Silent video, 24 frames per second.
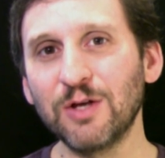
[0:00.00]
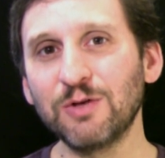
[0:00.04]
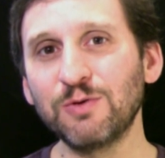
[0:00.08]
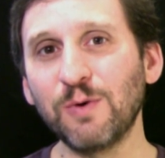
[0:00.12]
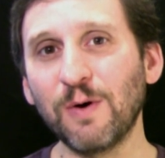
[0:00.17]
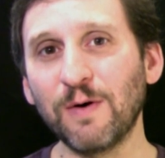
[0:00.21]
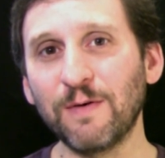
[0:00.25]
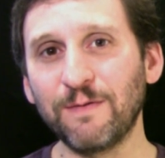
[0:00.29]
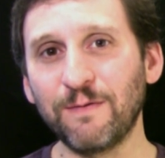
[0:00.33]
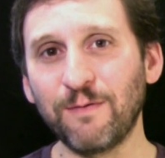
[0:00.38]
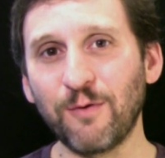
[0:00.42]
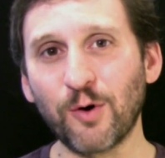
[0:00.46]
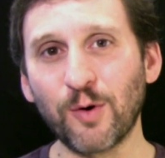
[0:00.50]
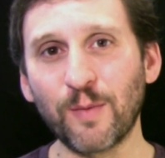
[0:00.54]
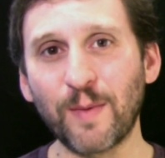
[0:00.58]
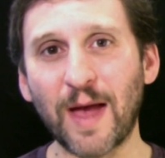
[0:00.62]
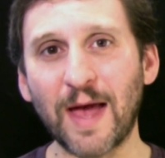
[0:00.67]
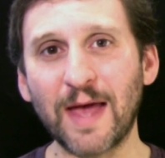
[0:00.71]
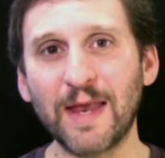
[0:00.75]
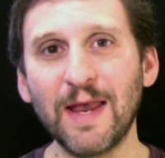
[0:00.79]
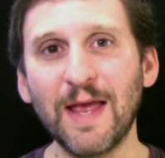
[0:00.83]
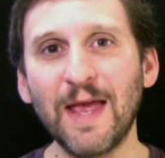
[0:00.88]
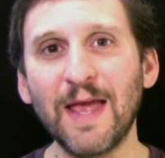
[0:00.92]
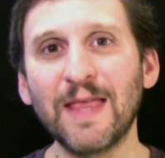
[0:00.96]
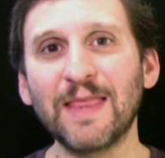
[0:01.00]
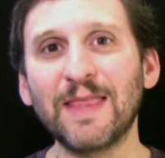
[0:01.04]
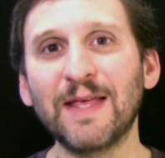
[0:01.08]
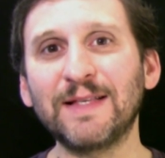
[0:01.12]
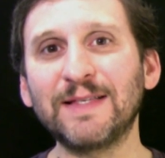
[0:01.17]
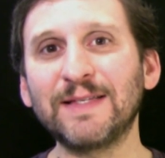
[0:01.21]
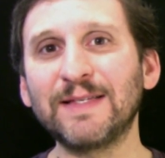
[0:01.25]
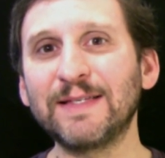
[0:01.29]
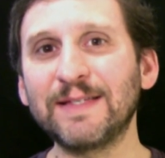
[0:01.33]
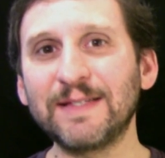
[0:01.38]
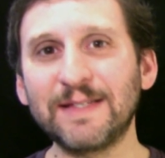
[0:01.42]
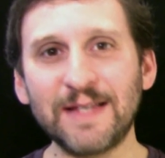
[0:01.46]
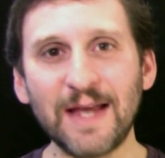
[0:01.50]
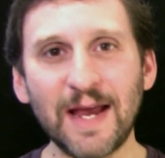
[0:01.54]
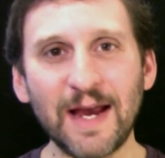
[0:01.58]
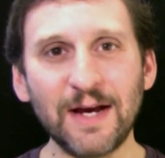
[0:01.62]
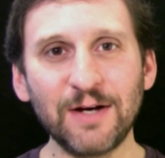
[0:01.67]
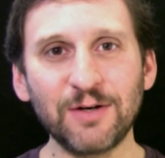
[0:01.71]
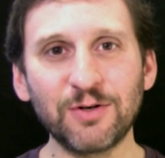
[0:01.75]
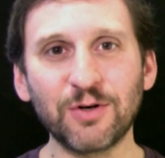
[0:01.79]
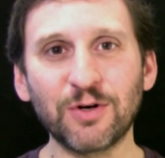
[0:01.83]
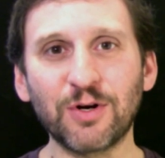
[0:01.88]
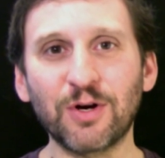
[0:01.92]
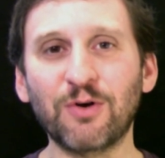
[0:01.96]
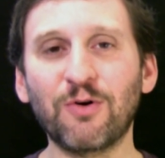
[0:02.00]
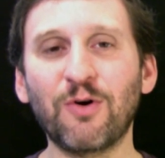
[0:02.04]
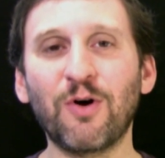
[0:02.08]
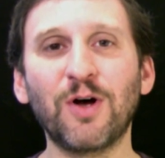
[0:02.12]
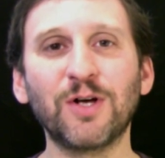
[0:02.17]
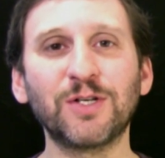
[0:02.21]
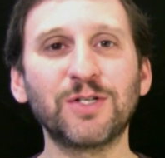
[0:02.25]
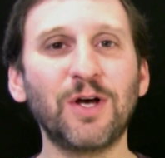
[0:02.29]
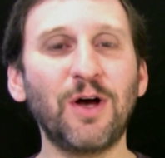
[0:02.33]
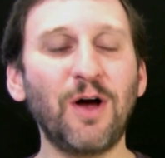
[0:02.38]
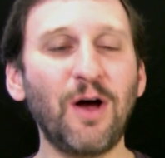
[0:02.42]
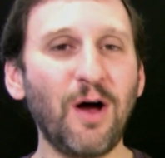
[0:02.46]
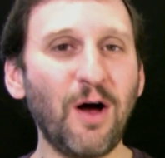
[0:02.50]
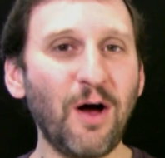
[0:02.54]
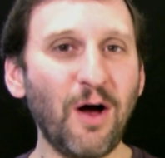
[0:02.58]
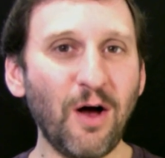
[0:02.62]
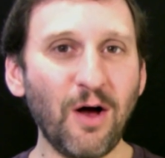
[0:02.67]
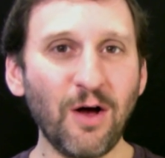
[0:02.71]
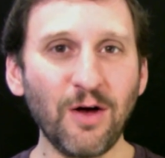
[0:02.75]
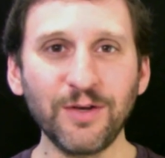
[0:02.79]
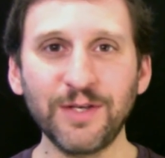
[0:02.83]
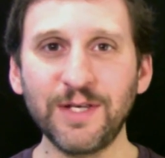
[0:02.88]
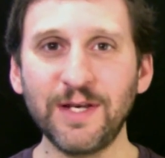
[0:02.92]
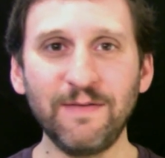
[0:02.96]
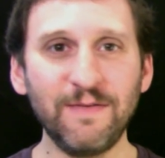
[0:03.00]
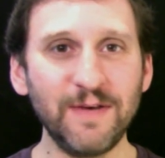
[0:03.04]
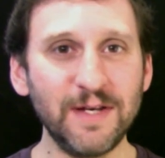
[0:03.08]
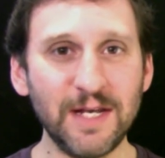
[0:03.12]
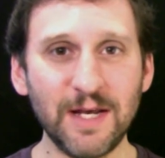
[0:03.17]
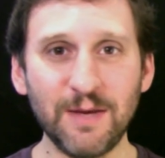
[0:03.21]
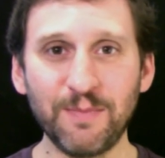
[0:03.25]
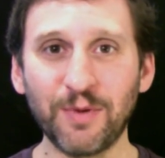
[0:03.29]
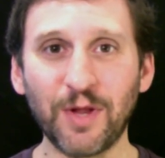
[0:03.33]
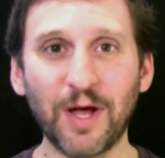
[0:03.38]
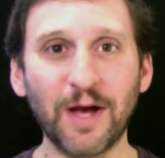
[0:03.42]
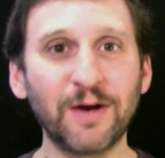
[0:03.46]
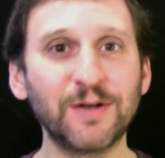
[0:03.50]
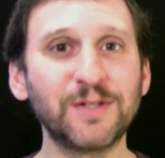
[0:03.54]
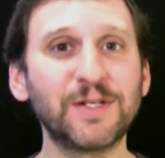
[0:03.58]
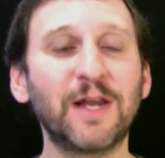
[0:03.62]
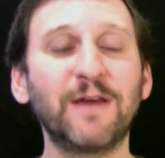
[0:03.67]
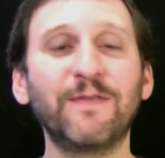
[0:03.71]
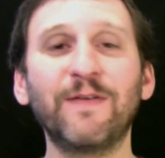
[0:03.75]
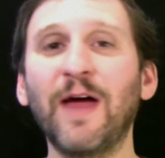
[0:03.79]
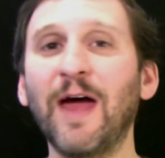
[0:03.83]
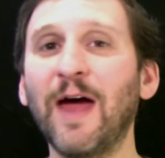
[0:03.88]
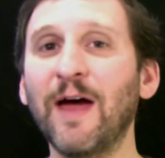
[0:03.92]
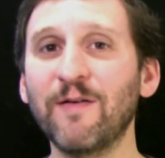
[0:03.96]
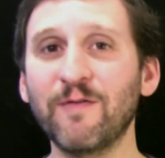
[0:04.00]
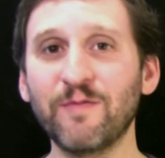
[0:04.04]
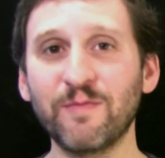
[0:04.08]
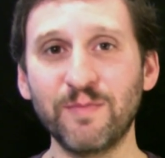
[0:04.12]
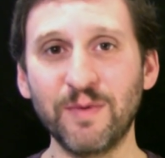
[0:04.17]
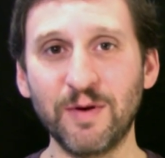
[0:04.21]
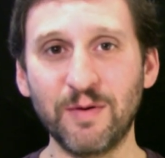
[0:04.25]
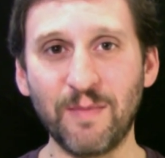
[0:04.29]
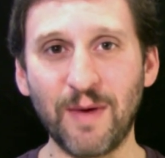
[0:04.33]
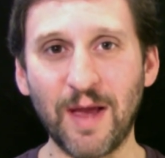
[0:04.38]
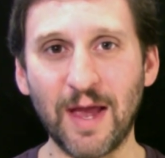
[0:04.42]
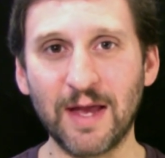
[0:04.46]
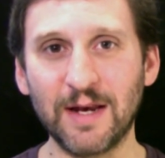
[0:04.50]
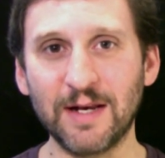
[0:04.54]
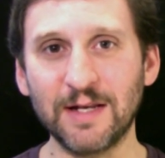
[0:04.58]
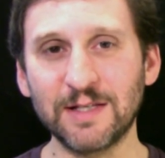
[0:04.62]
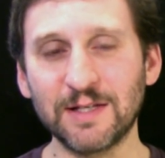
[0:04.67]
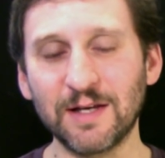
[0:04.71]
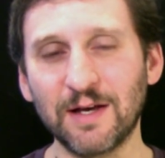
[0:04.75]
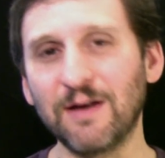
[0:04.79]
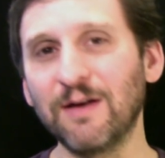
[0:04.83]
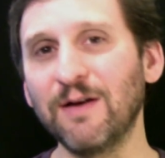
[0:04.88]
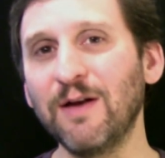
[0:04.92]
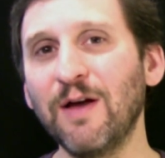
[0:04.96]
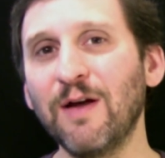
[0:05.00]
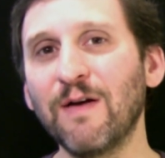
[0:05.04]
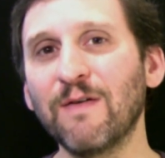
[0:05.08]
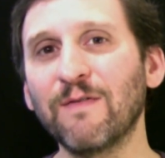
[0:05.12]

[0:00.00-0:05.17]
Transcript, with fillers: to a format that's standard across all DVD players that have ever been made. It's a